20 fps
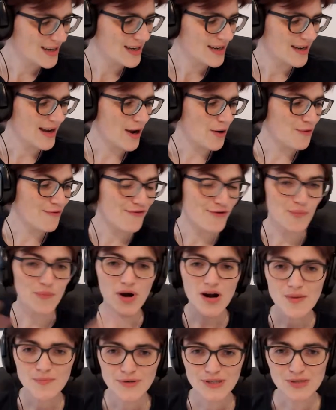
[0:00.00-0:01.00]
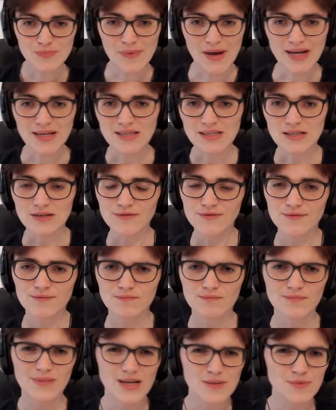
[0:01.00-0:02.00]
Now, from our perspective,
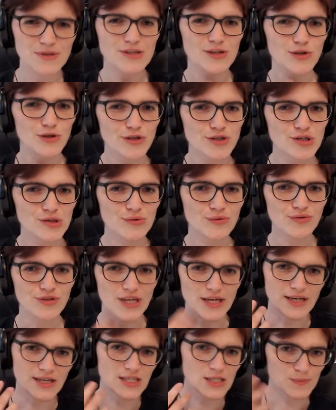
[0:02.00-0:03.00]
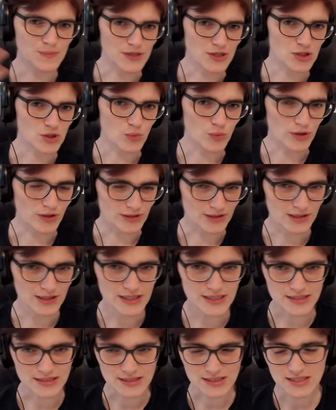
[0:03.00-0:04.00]
maybe the logical thing is speak to world
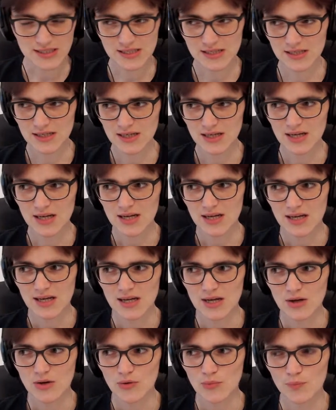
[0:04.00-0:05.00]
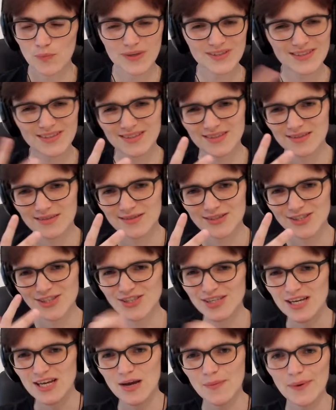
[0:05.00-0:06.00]
leaders. But just
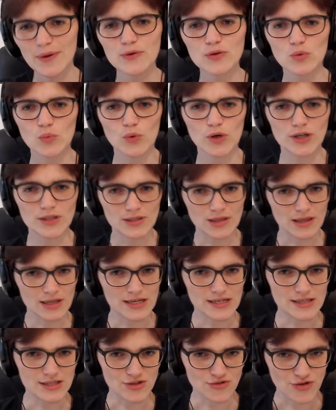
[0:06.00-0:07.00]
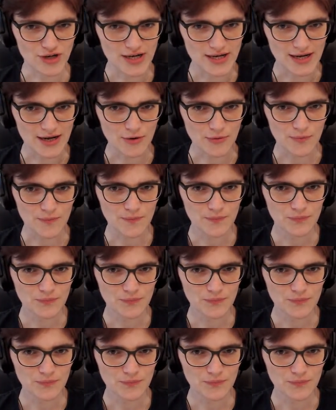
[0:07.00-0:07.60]
think about the world leaders right now.